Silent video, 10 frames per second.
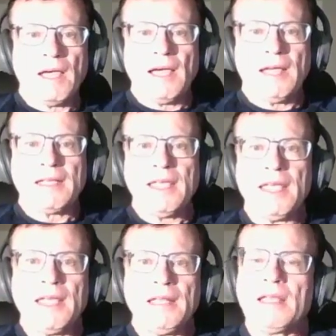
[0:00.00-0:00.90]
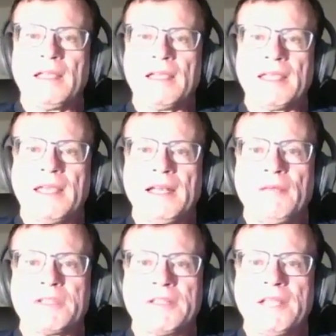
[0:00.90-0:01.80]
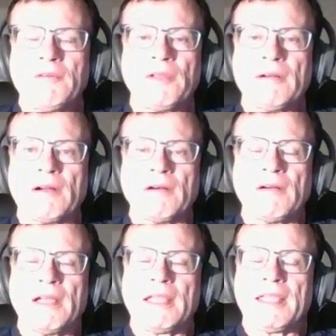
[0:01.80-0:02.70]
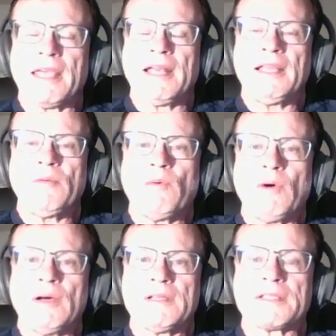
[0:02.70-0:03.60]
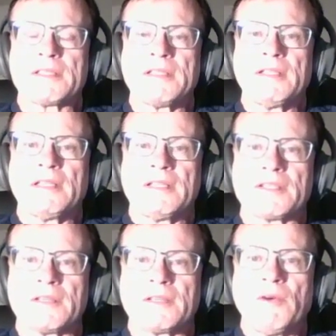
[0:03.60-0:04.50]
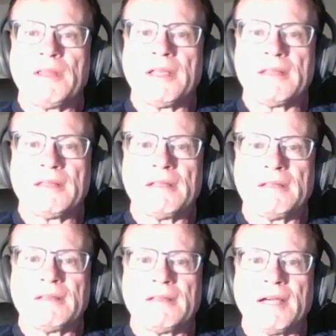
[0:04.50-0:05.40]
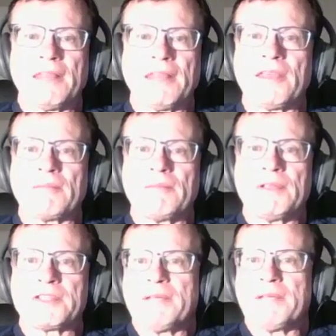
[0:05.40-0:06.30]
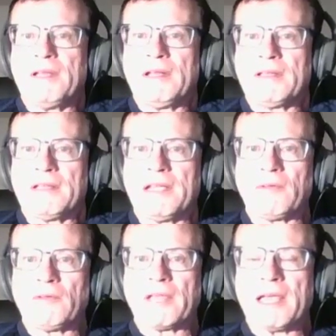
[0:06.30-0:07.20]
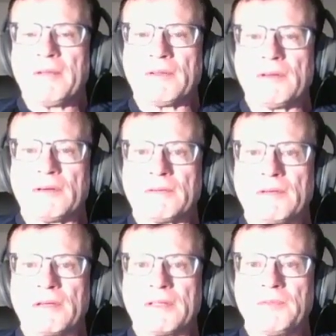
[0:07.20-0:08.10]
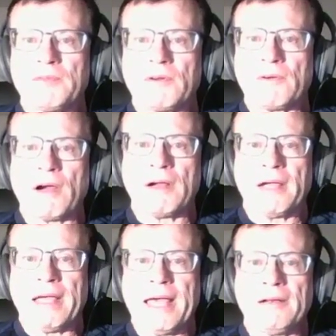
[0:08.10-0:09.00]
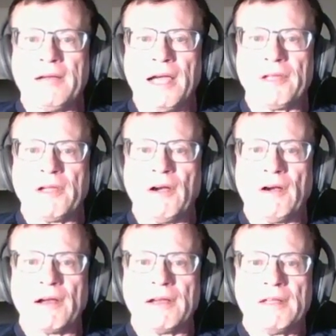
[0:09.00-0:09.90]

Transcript: And again, Kennedy was a naval hero. Kennedy was someone that I think midshipmen and the Naval Academy looked up to or had in high regard.